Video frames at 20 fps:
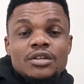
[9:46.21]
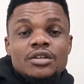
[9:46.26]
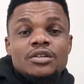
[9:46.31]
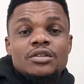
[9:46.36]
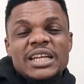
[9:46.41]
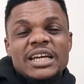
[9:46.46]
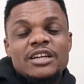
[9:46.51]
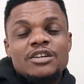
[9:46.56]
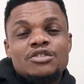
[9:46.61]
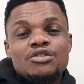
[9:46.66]

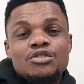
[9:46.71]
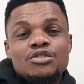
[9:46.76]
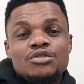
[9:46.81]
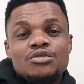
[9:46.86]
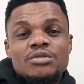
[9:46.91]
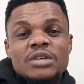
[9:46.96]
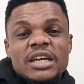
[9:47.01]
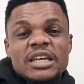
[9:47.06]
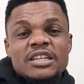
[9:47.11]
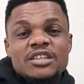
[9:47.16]
when I go
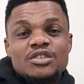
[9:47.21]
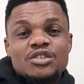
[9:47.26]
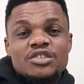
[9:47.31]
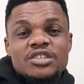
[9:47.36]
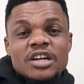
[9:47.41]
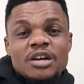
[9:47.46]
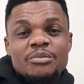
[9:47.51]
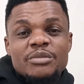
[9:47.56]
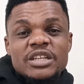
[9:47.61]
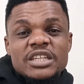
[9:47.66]
to any
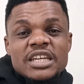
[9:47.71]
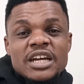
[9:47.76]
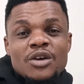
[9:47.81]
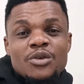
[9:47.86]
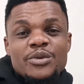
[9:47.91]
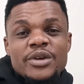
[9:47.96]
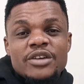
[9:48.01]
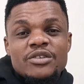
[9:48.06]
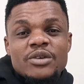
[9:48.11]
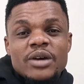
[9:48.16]
social media
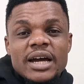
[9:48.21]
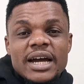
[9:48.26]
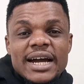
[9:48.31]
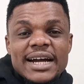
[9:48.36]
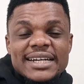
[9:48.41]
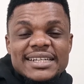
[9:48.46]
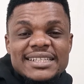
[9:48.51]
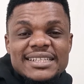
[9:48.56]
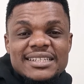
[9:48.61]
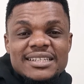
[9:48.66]
where you're
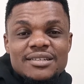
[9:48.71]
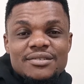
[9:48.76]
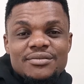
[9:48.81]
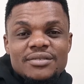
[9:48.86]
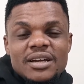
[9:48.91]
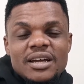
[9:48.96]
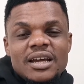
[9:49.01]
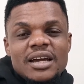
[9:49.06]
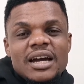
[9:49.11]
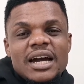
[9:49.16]
active,